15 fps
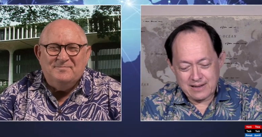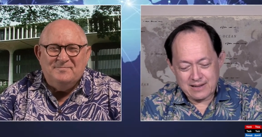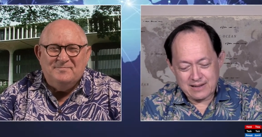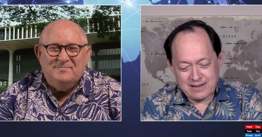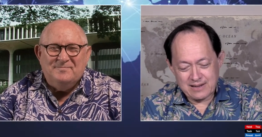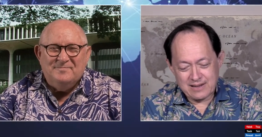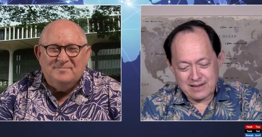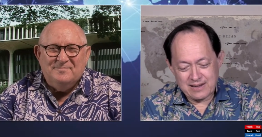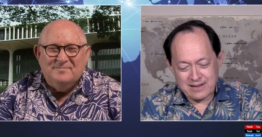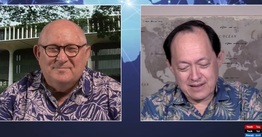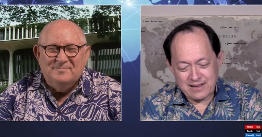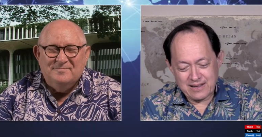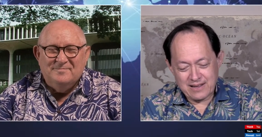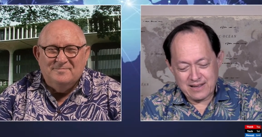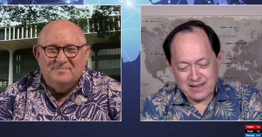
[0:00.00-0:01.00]
Speaker 1: uh,
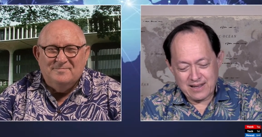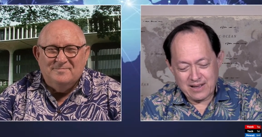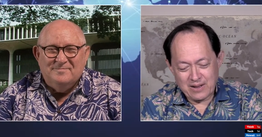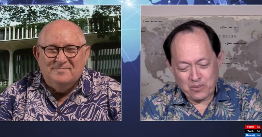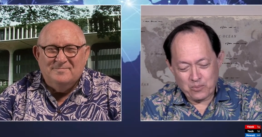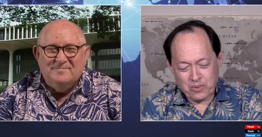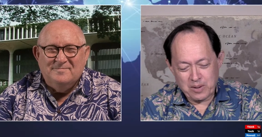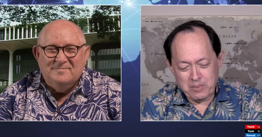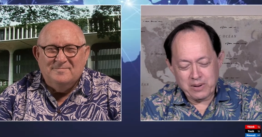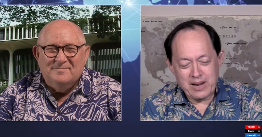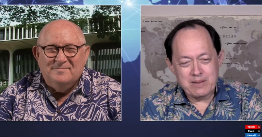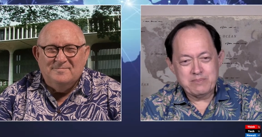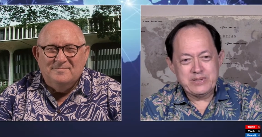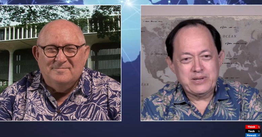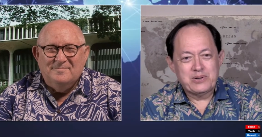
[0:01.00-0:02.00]
what about
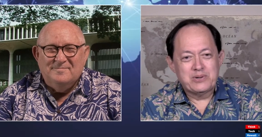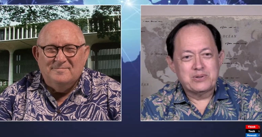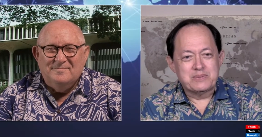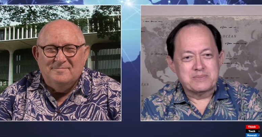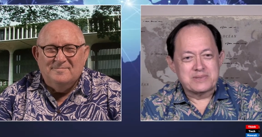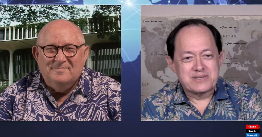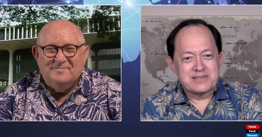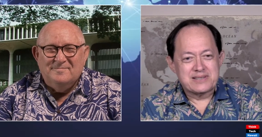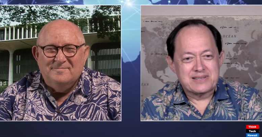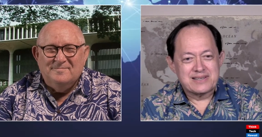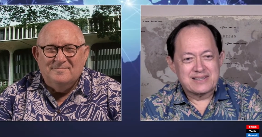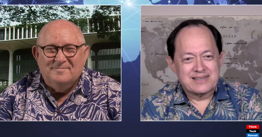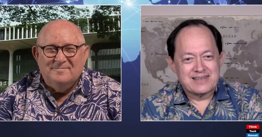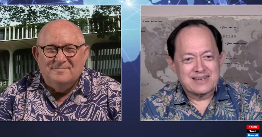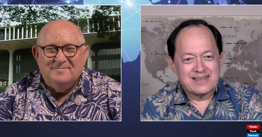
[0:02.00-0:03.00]
empty homes?
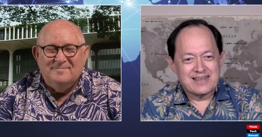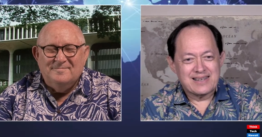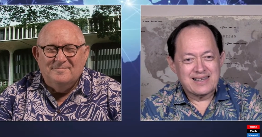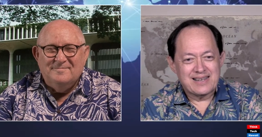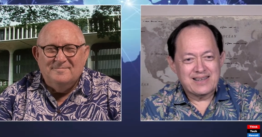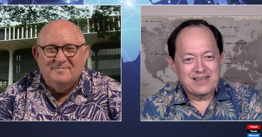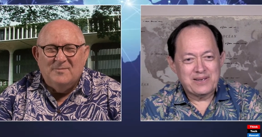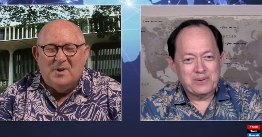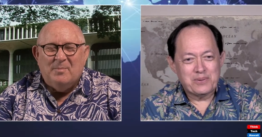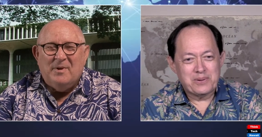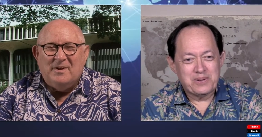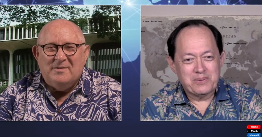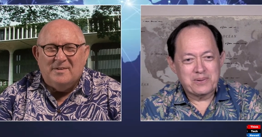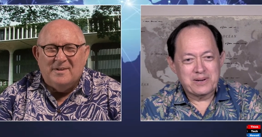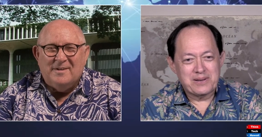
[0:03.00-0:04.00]
You, you
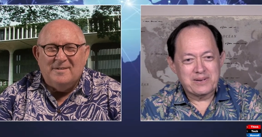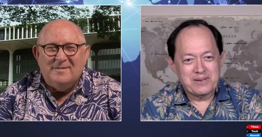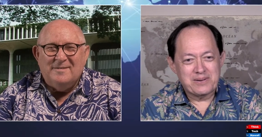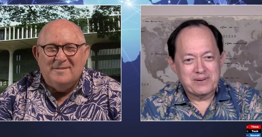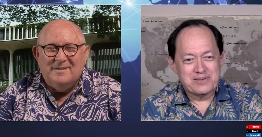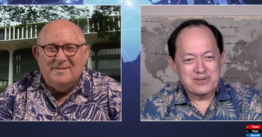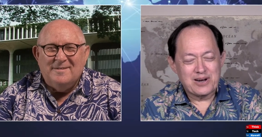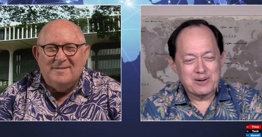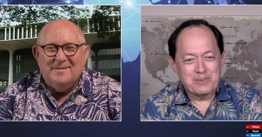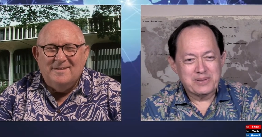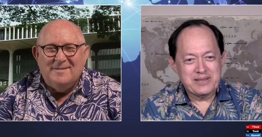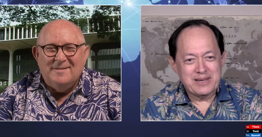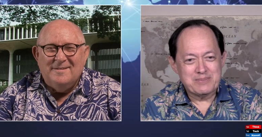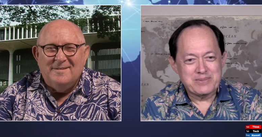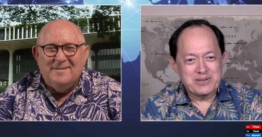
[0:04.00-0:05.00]
want to talk about
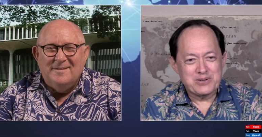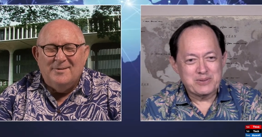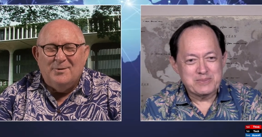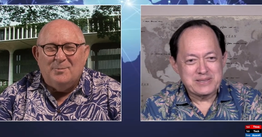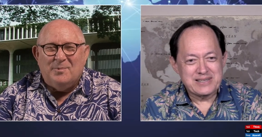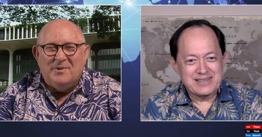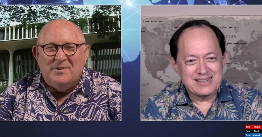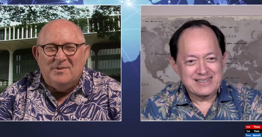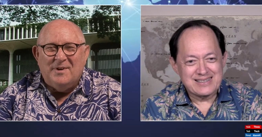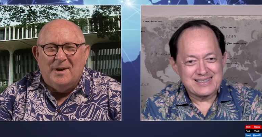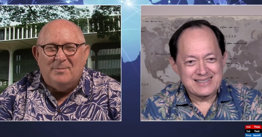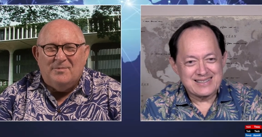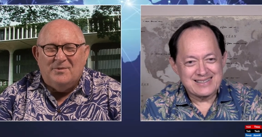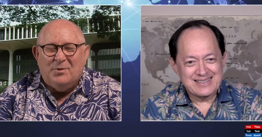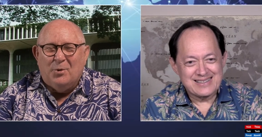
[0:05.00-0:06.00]
the empty homes oh, tax?
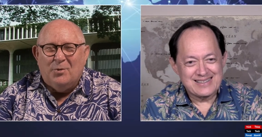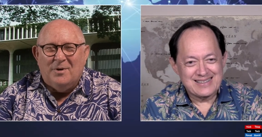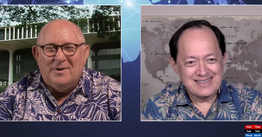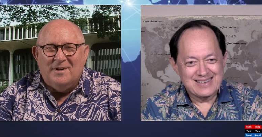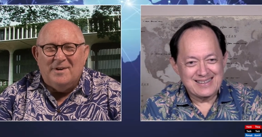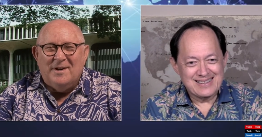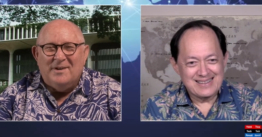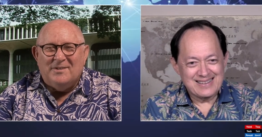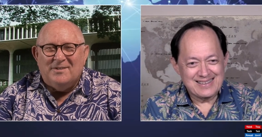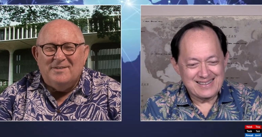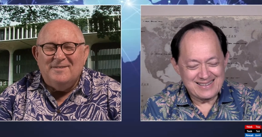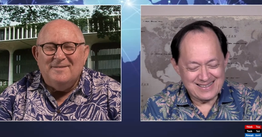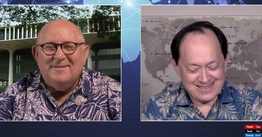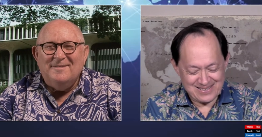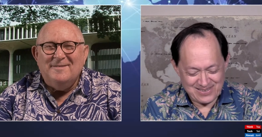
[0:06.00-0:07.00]
Please,
Speaker 2: totally,
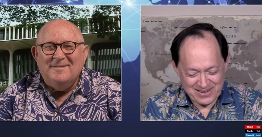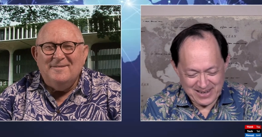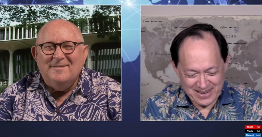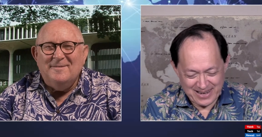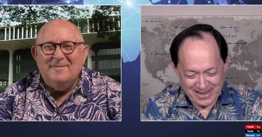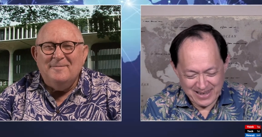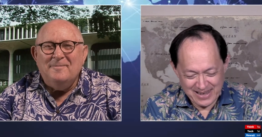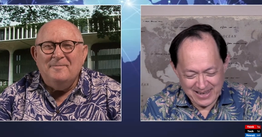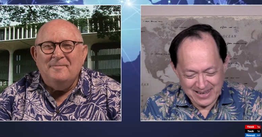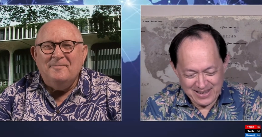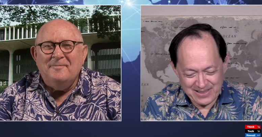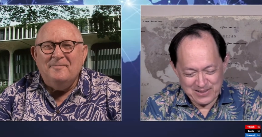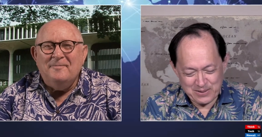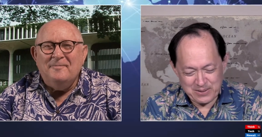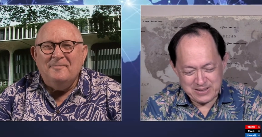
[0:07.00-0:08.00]
yes.
Speaker 1: Okay,
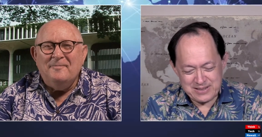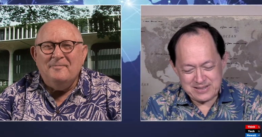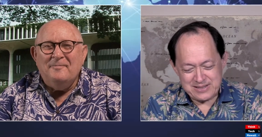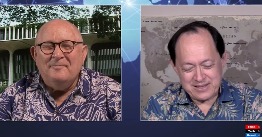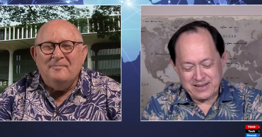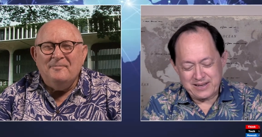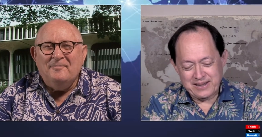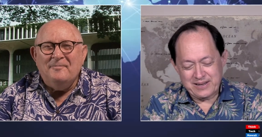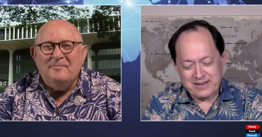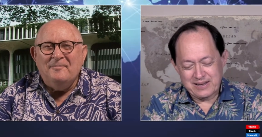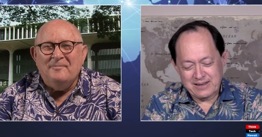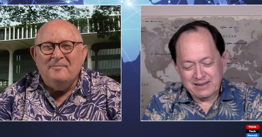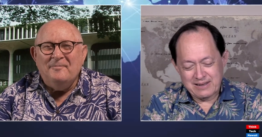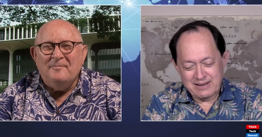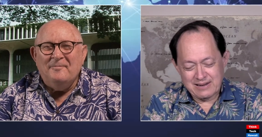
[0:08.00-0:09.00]
there is a
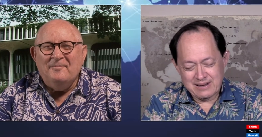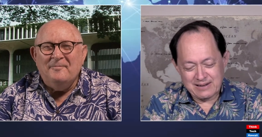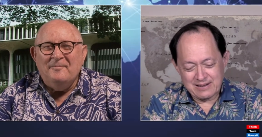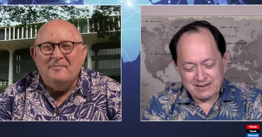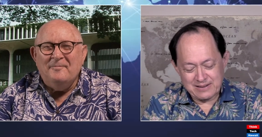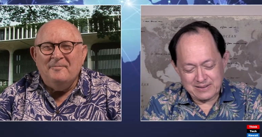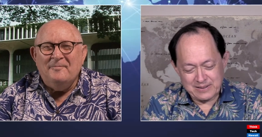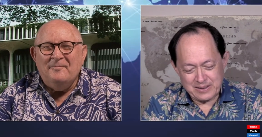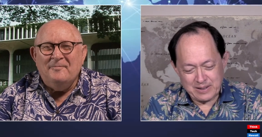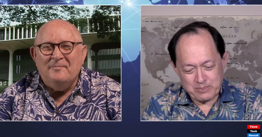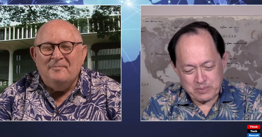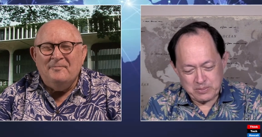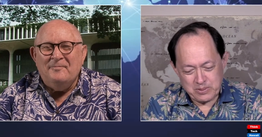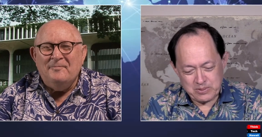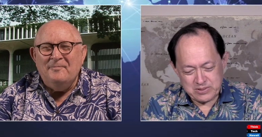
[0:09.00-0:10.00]
uh, a
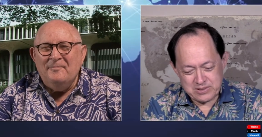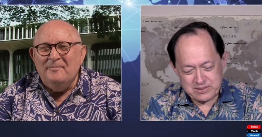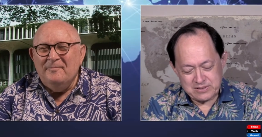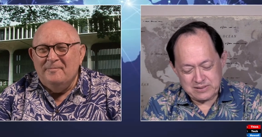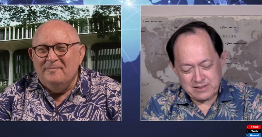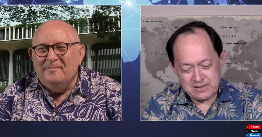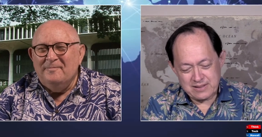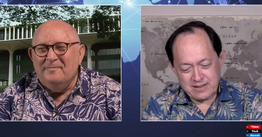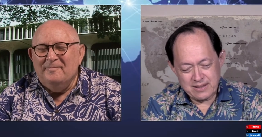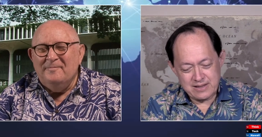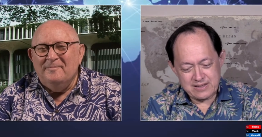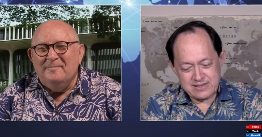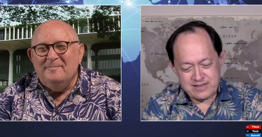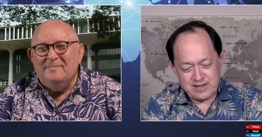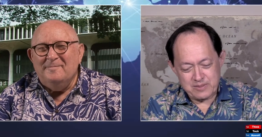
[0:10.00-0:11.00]
proposal
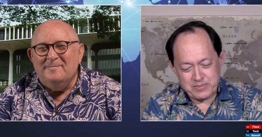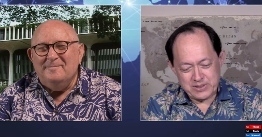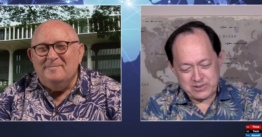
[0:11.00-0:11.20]
Senate Bill